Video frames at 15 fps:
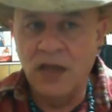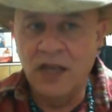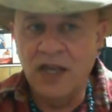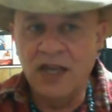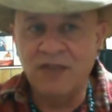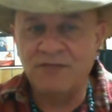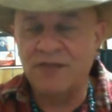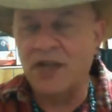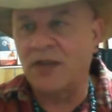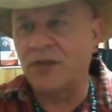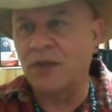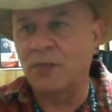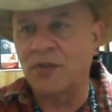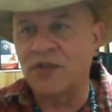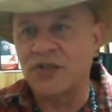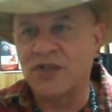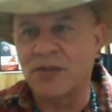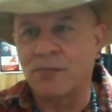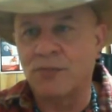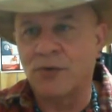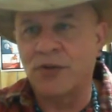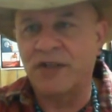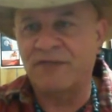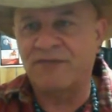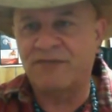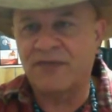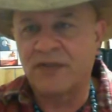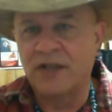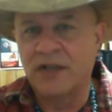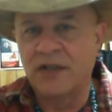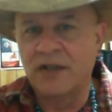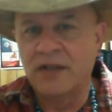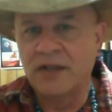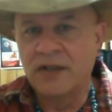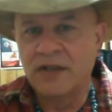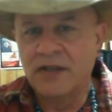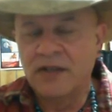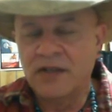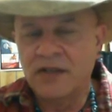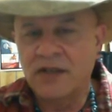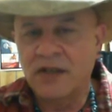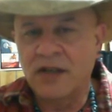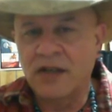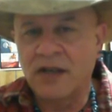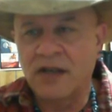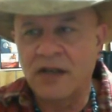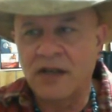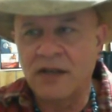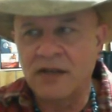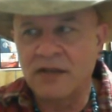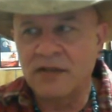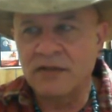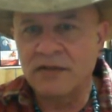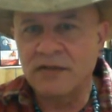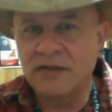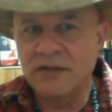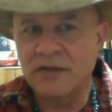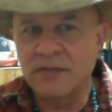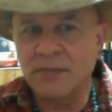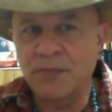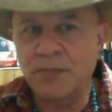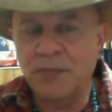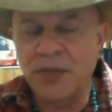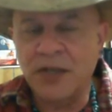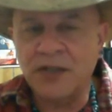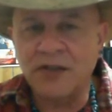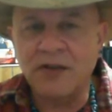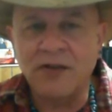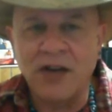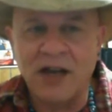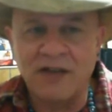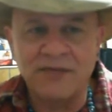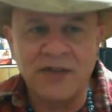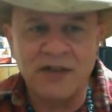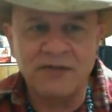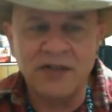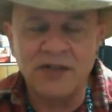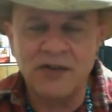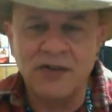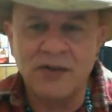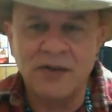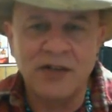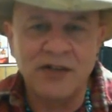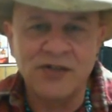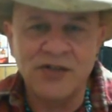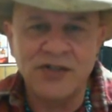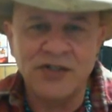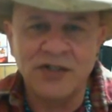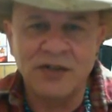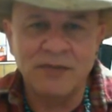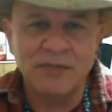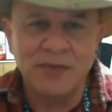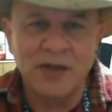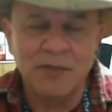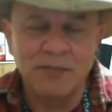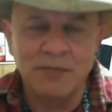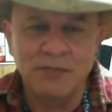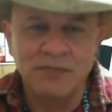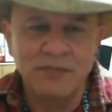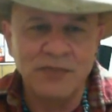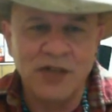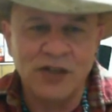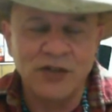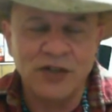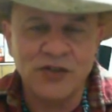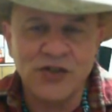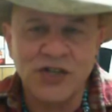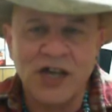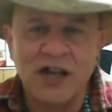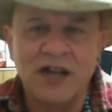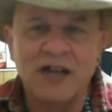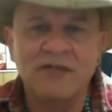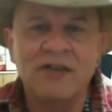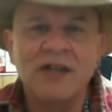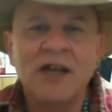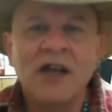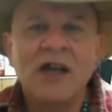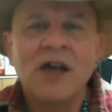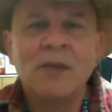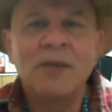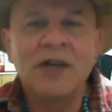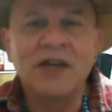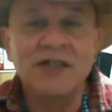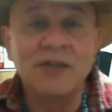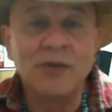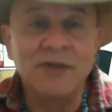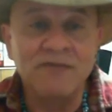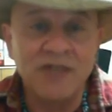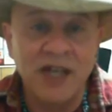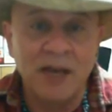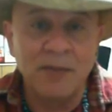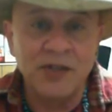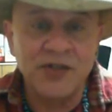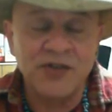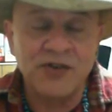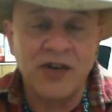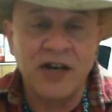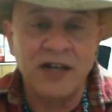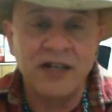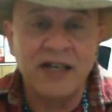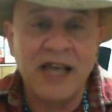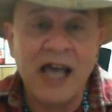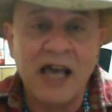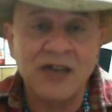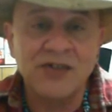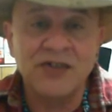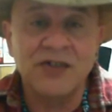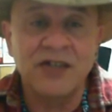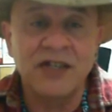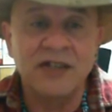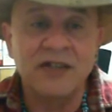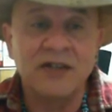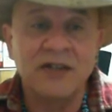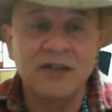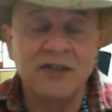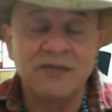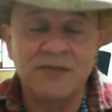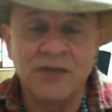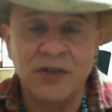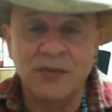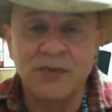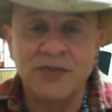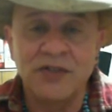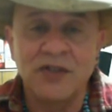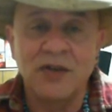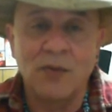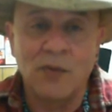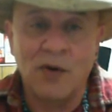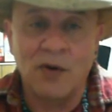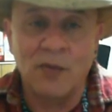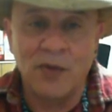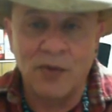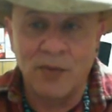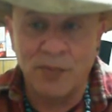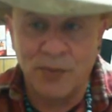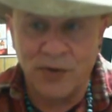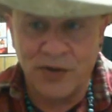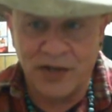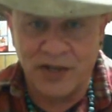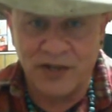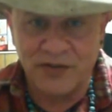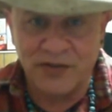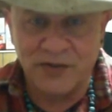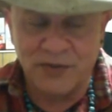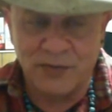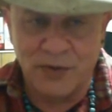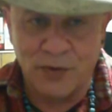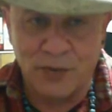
if nothing but just a brief uh, pictograph of it or uh, just a, a, a little shot of it because it would have demonstrated actually the frequency and what we were putting into the room